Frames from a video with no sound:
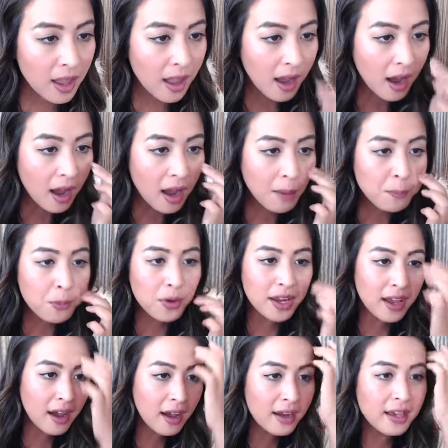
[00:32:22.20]

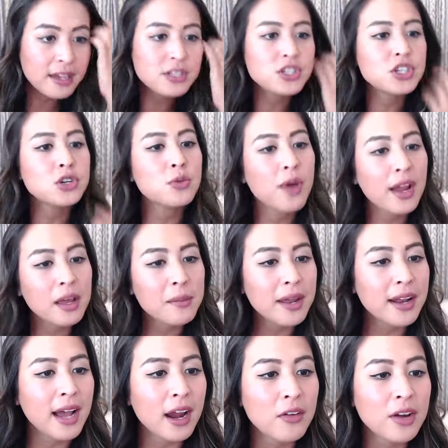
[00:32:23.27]
Brianna, do you recommend
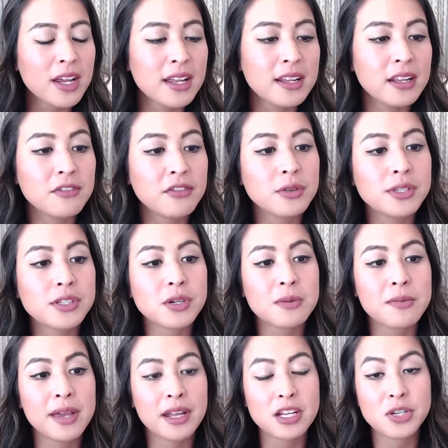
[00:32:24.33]
hiring an influencer
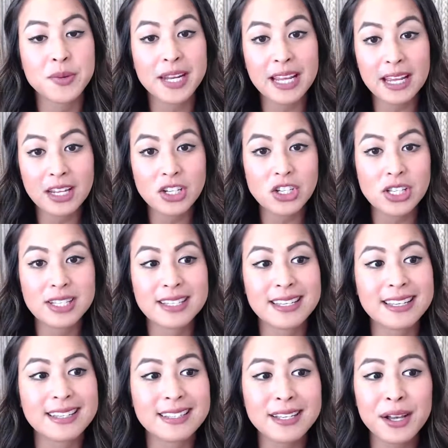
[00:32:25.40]
management agency?
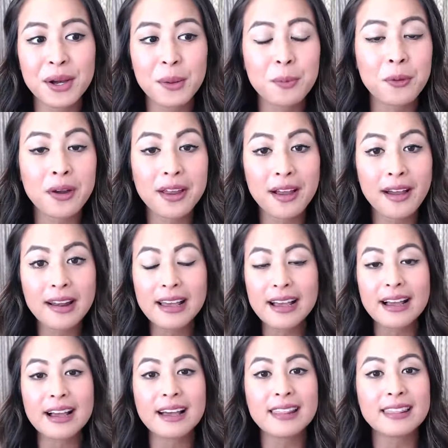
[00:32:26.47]
So
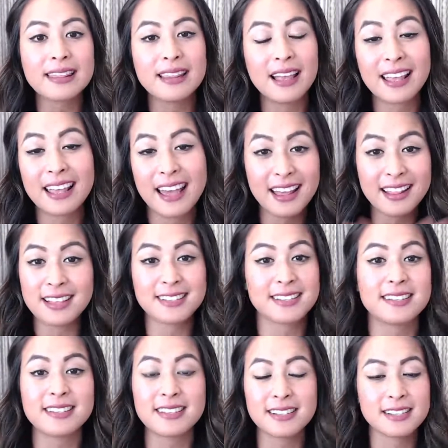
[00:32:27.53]
Brianna, again, this
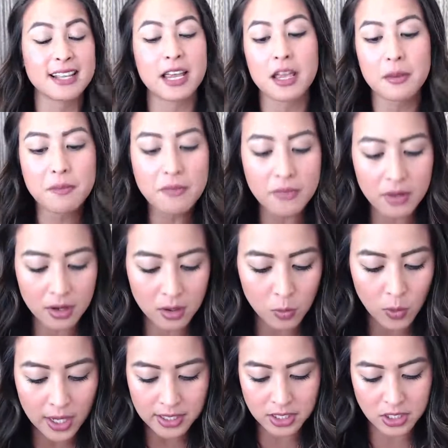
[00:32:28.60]
is the same
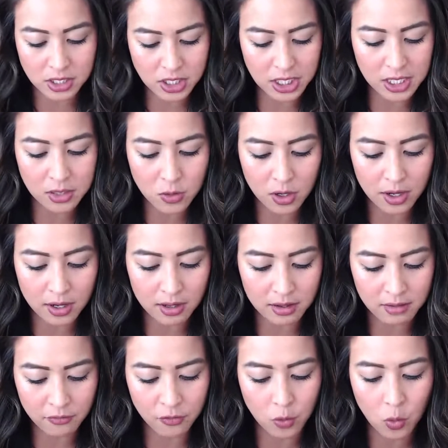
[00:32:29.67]
question
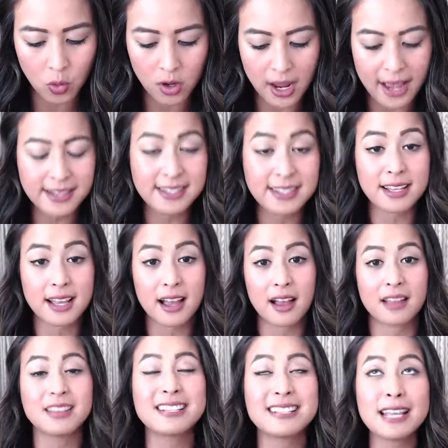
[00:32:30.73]
as
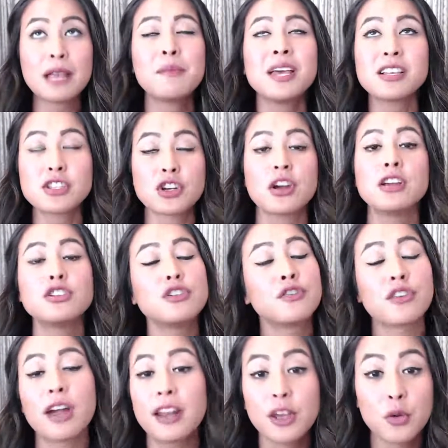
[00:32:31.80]
the same answer I do for
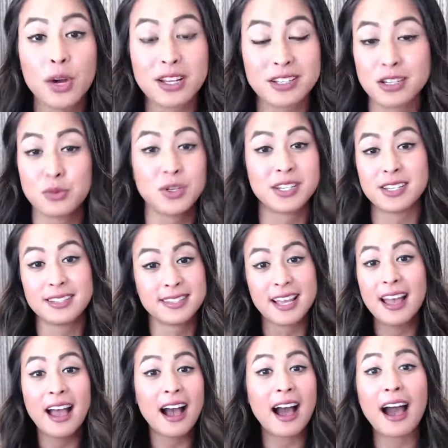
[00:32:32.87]
any question, which is,
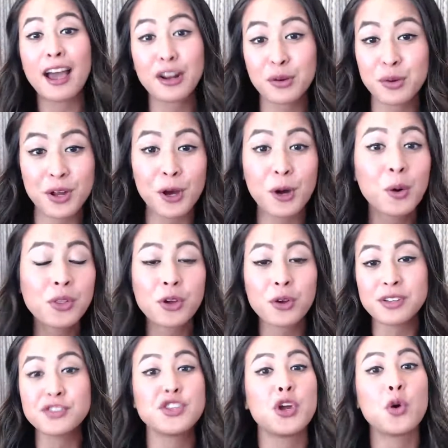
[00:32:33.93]
I don't know. There
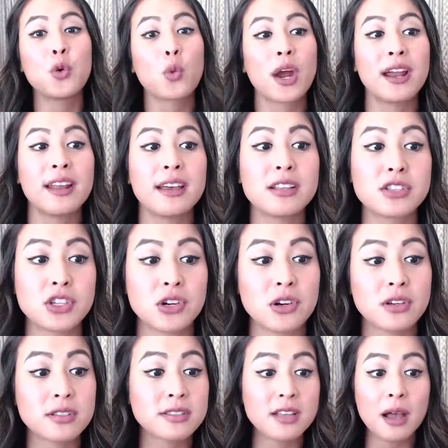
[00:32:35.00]
is no right answer.
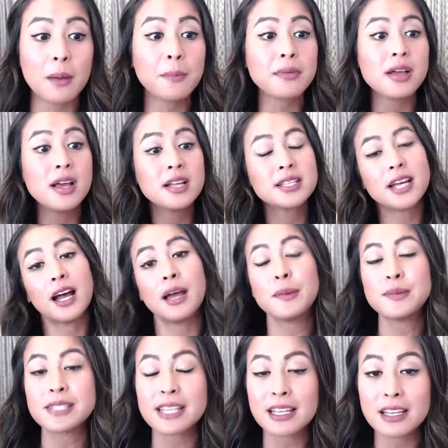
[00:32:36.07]

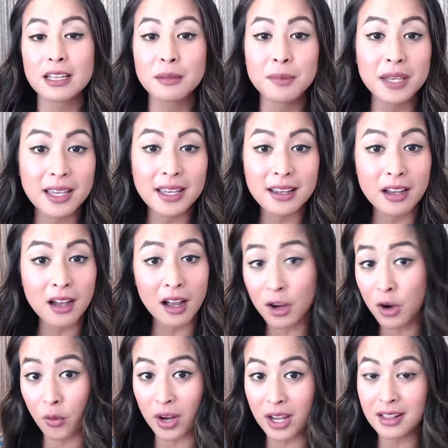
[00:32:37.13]
Sometimes it could be a
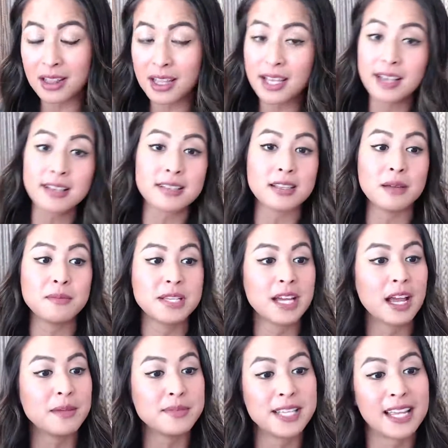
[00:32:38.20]
great thing.
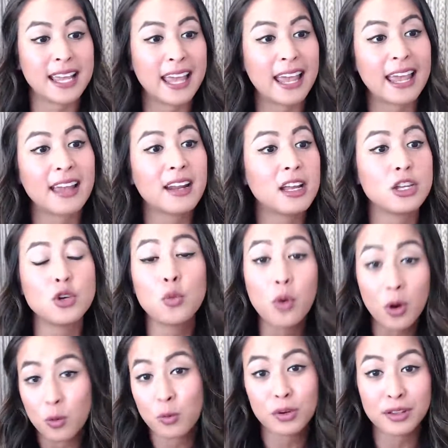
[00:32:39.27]
Sometimes it can't, and you
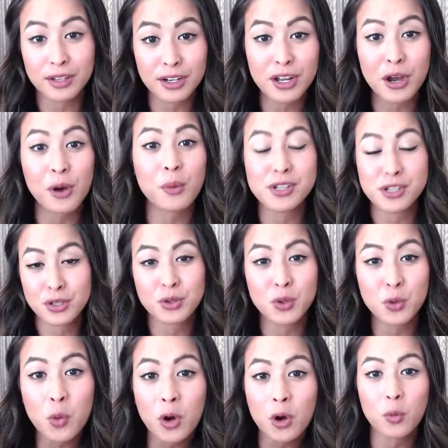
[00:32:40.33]
won't really know until you
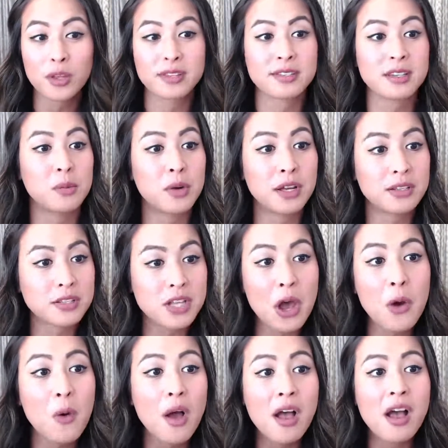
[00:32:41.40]
work with someone.
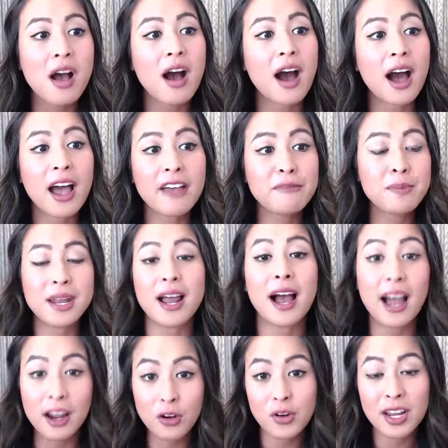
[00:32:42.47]
So I've been
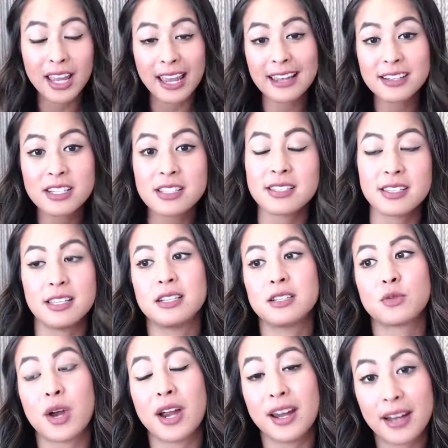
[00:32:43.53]
hiring agencies
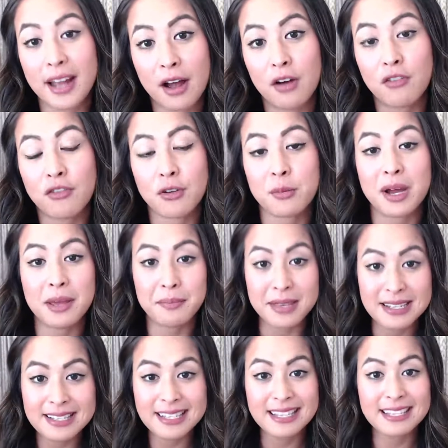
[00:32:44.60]
right now for my
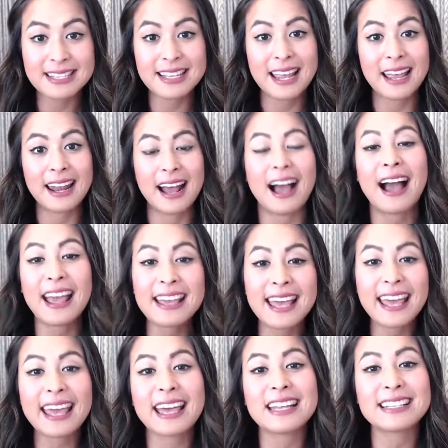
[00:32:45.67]
business, and I
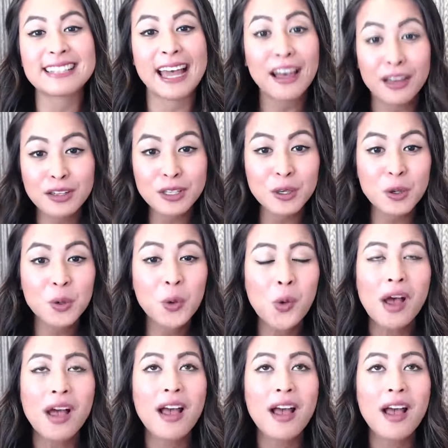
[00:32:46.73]
can't tell you